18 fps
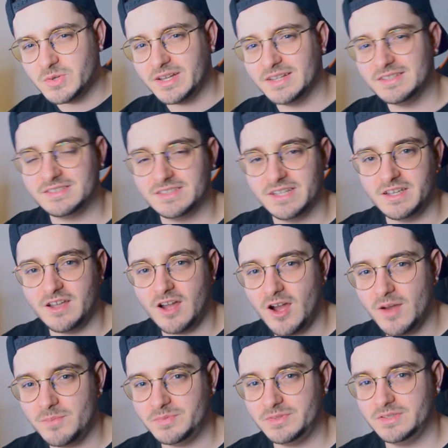can stay
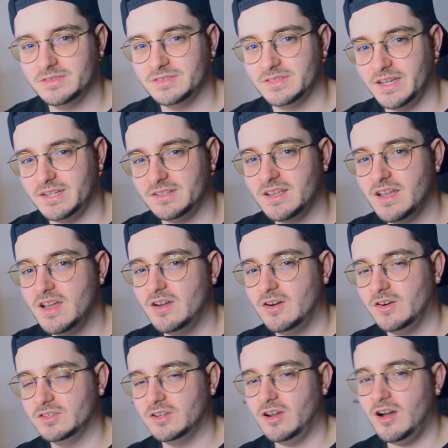up to date
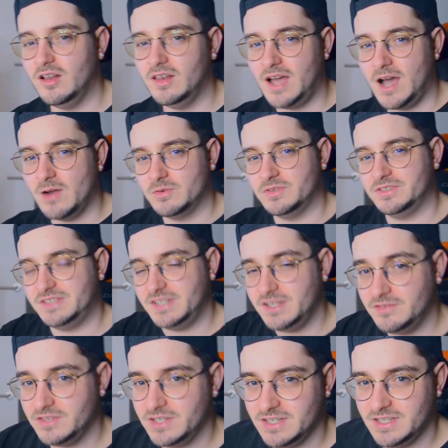on all our
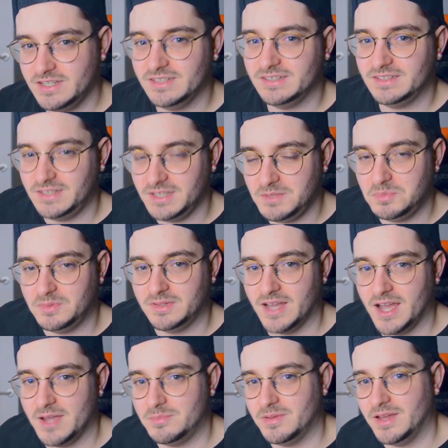CVE deep
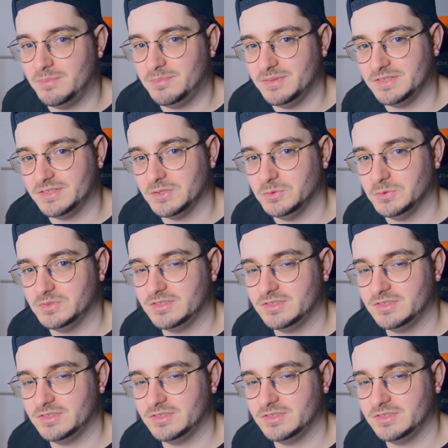dive episodes.